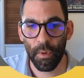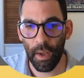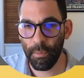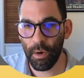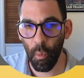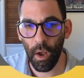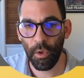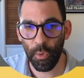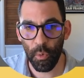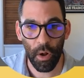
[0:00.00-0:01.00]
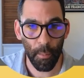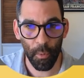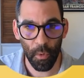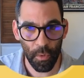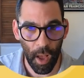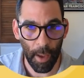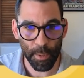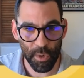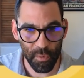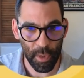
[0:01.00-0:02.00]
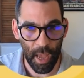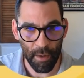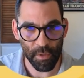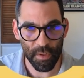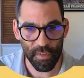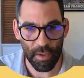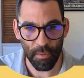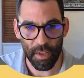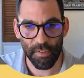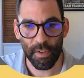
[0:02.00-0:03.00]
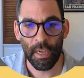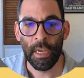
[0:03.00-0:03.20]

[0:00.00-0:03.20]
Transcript: I'm gonna walk you through a couple options we have in the save list.